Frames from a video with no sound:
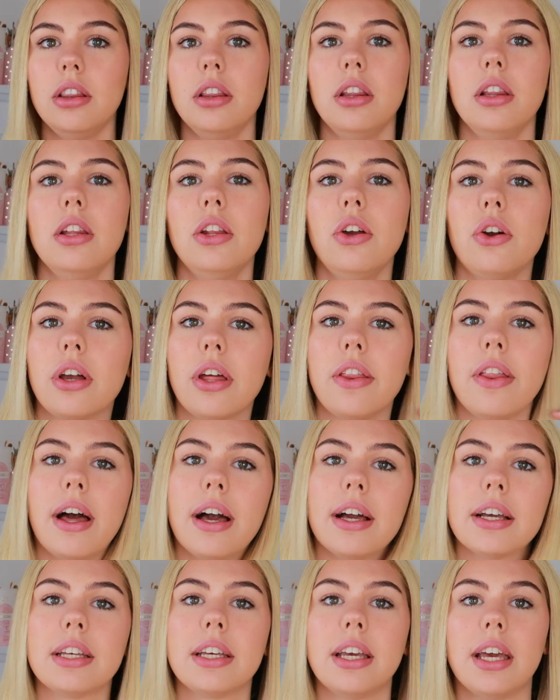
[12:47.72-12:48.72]
look at
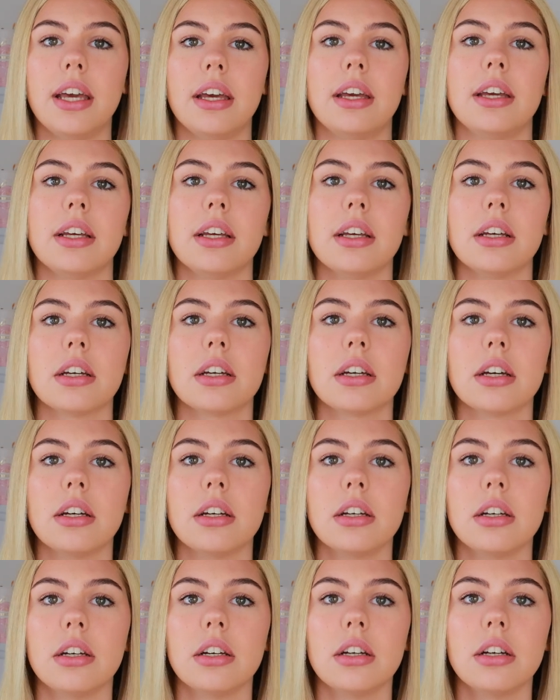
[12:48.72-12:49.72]
that kink.
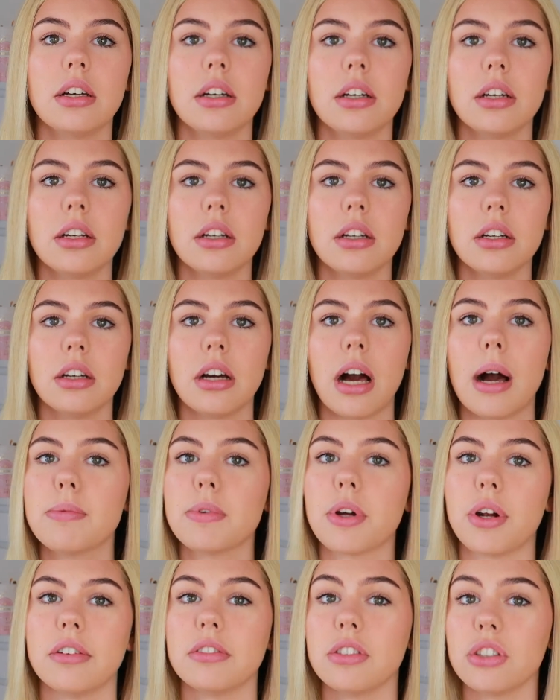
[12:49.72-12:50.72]
I'm
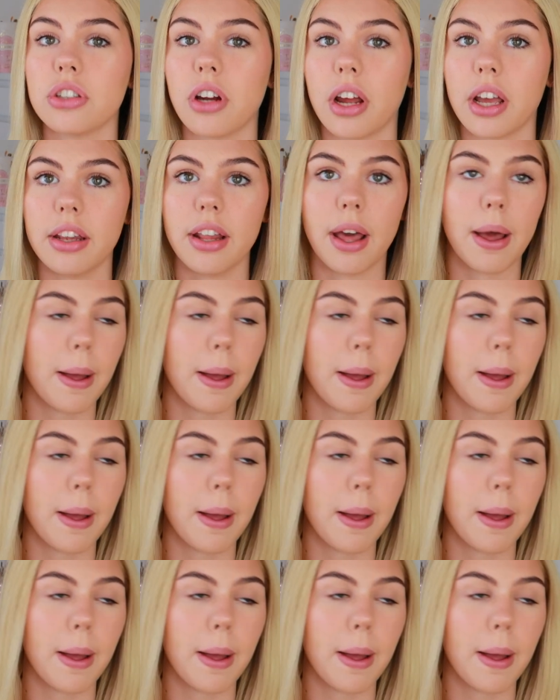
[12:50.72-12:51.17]
gonna have to straighten